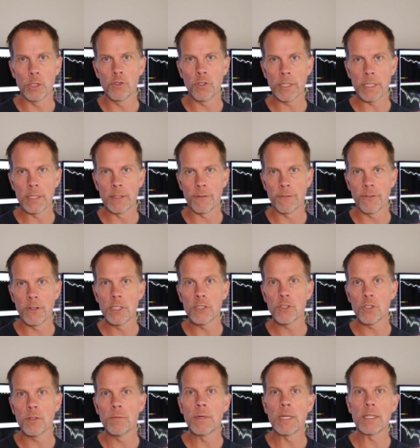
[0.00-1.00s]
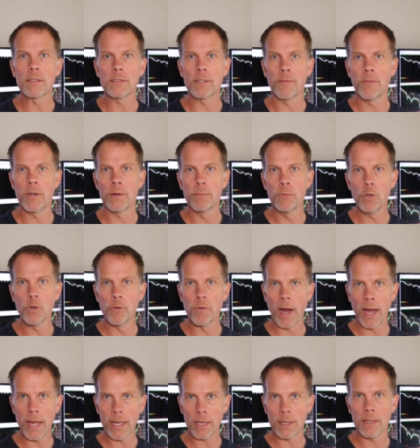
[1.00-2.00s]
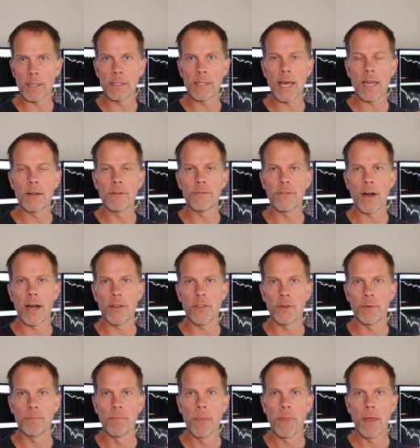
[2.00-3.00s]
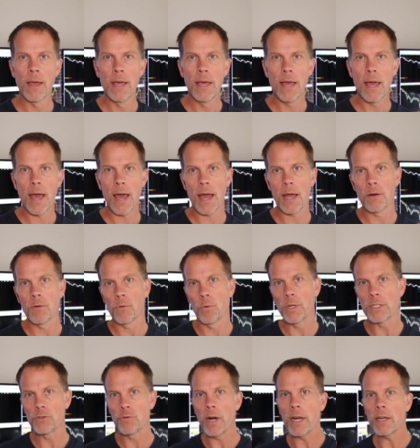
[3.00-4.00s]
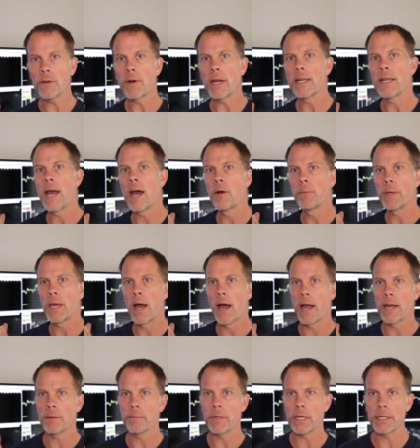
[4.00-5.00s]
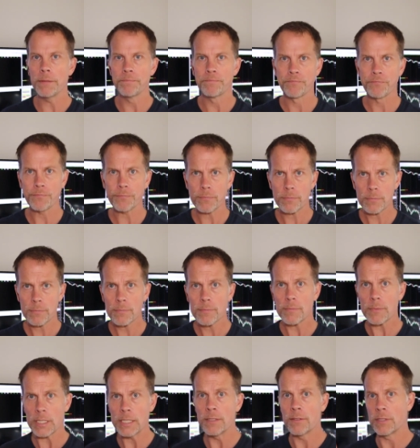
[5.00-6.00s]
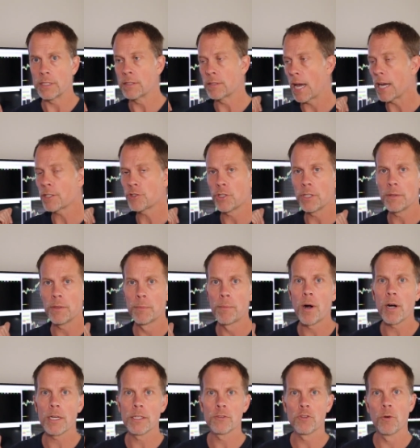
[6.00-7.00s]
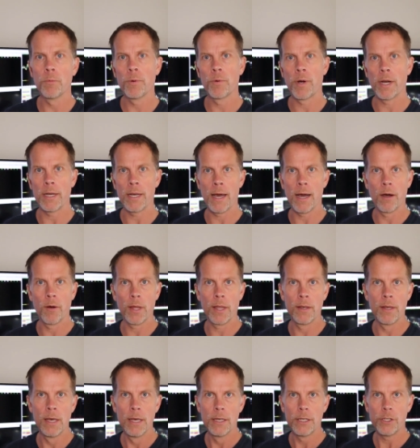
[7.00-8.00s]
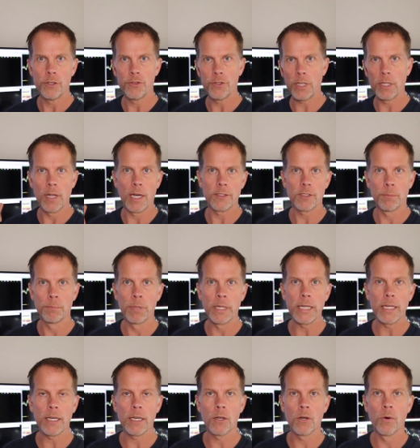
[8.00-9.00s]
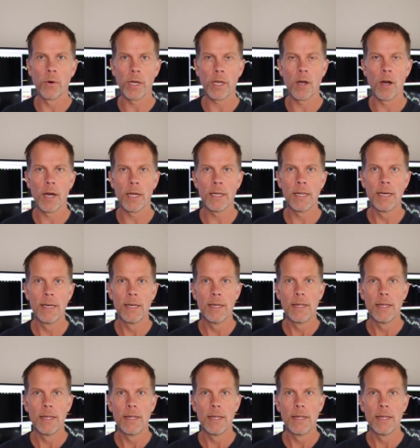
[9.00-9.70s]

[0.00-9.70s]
Usually in the first two minutes of their move, I can identify them. And what's running right now behind me is, actually the market's open right now and you see lots of blinking going on.